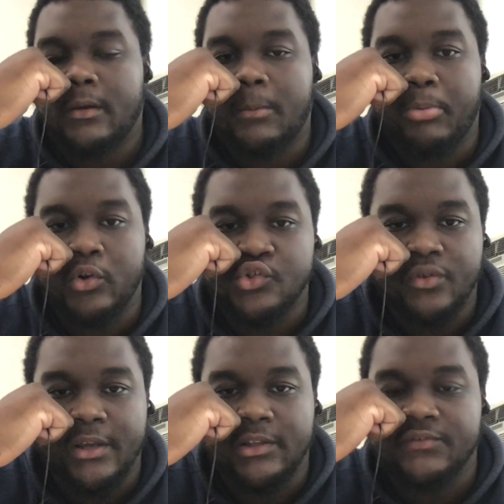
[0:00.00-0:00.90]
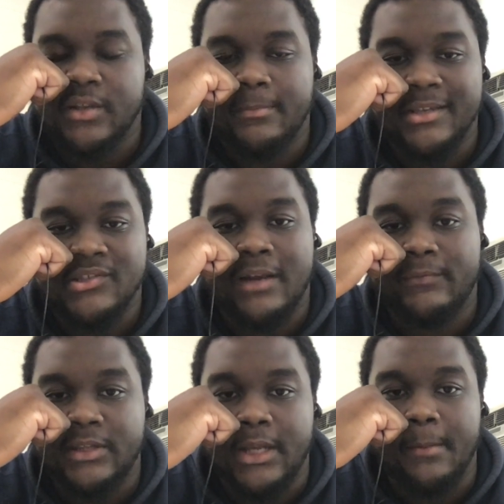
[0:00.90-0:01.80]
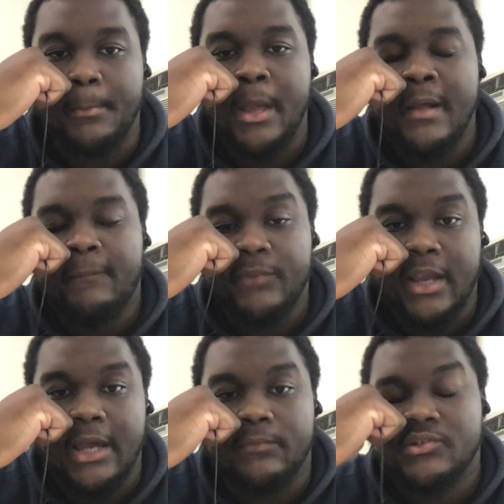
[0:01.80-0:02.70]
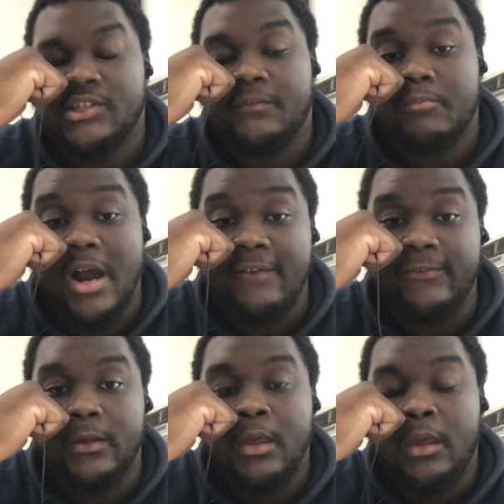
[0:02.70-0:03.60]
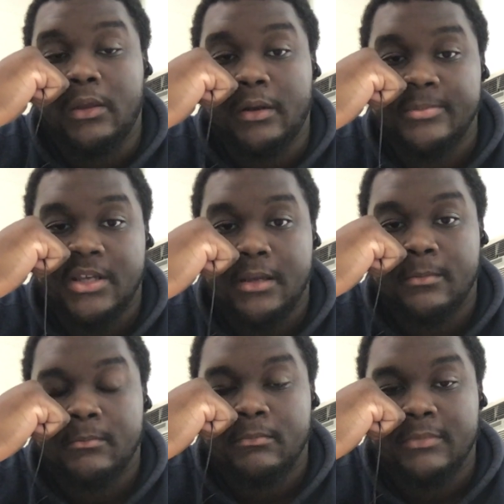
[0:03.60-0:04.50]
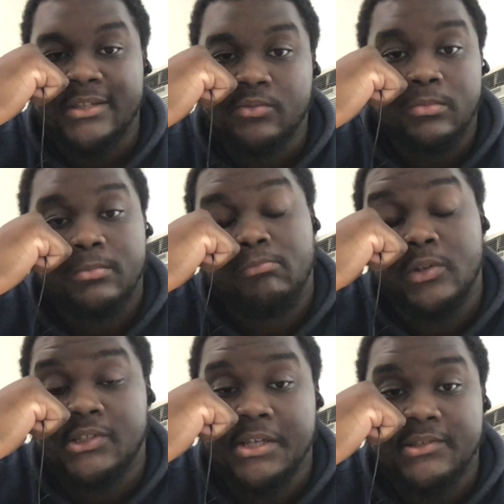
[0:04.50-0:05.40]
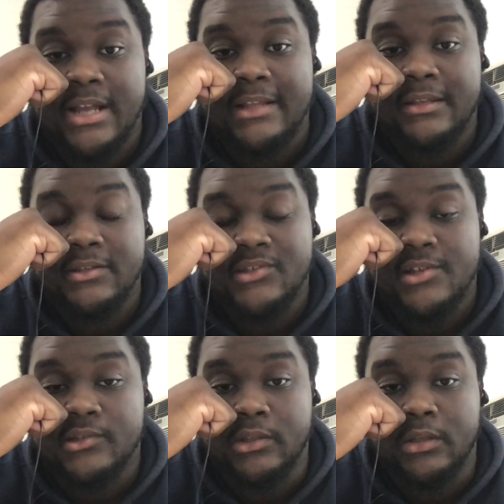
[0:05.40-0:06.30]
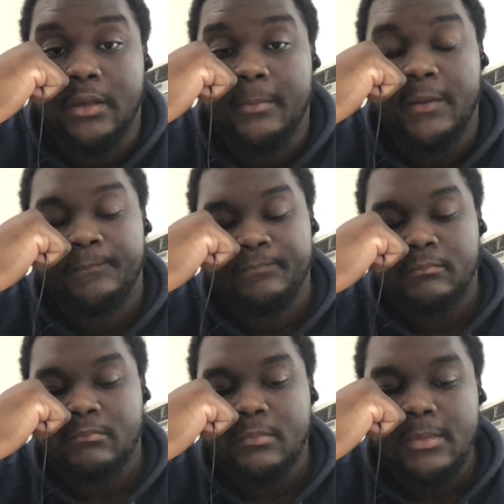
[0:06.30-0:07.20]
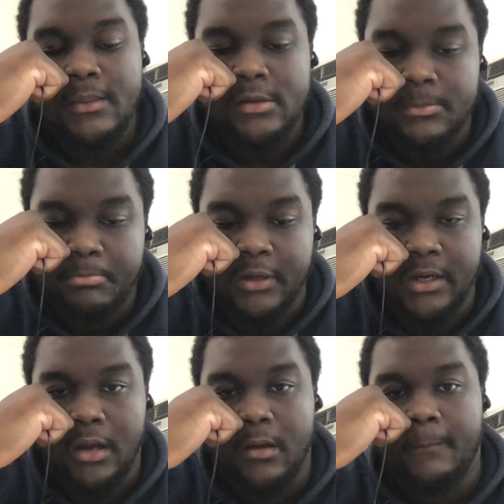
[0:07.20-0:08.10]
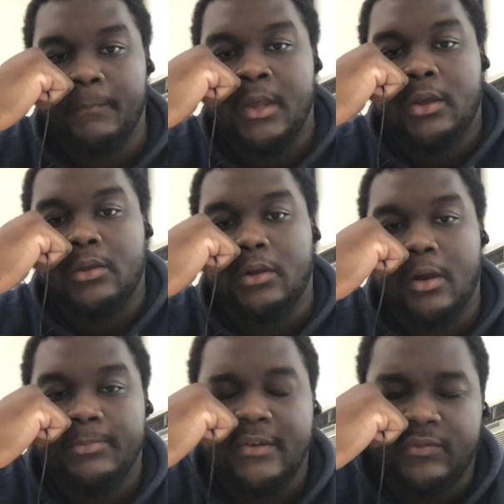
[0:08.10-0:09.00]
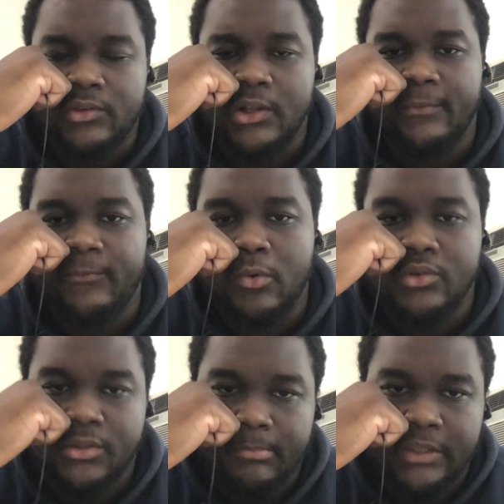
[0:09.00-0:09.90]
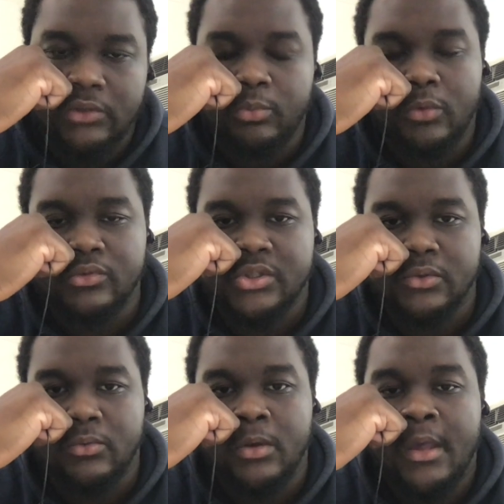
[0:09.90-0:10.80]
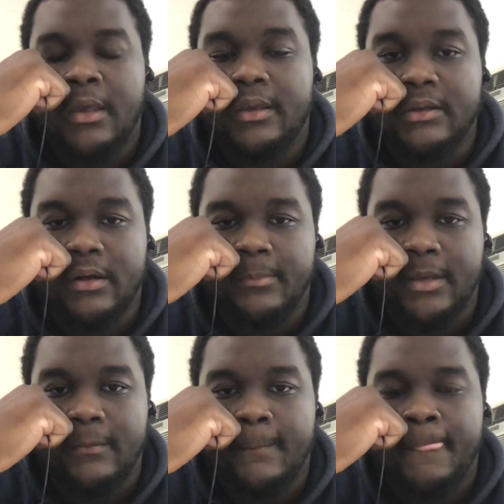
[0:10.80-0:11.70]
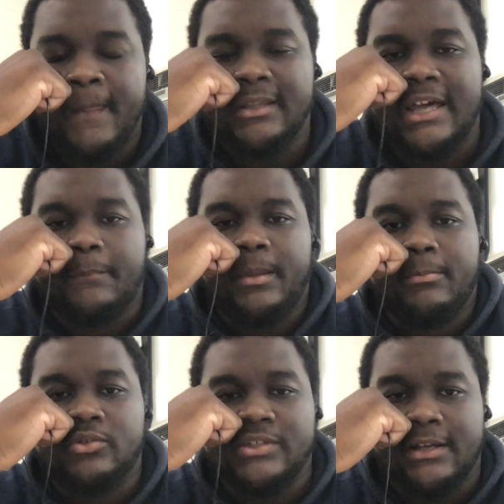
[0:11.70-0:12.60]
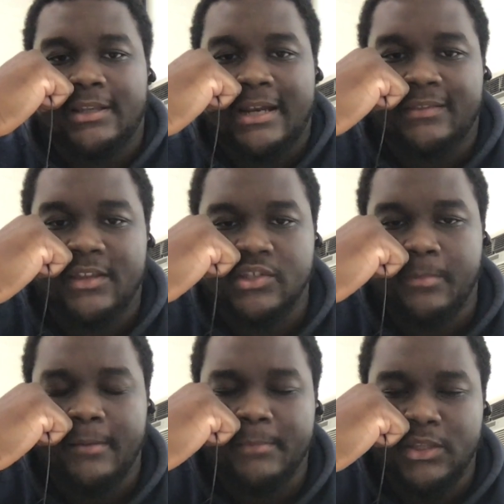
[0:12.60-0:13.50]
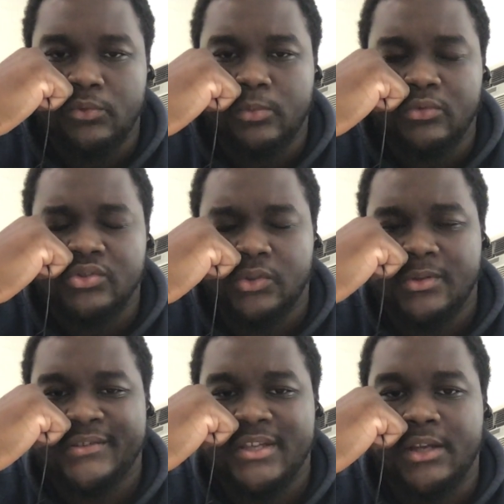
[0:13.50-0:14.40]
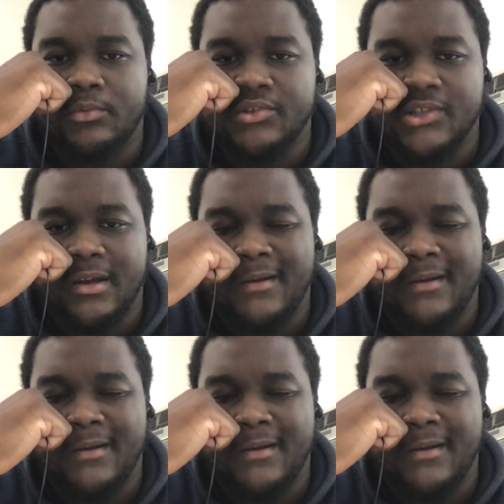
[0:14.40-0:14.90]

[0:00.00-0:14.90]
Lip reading: portrayal of something that's not really them to kind of receive profit. You know what I'm saying? That's what 6ix9ine did essentially. You know what I mean? But you know, I'm definitely looking forward to Meet the Woo 2. You know what I mean? A lot of people said a lot of things about Meet the Woo 2. They said it was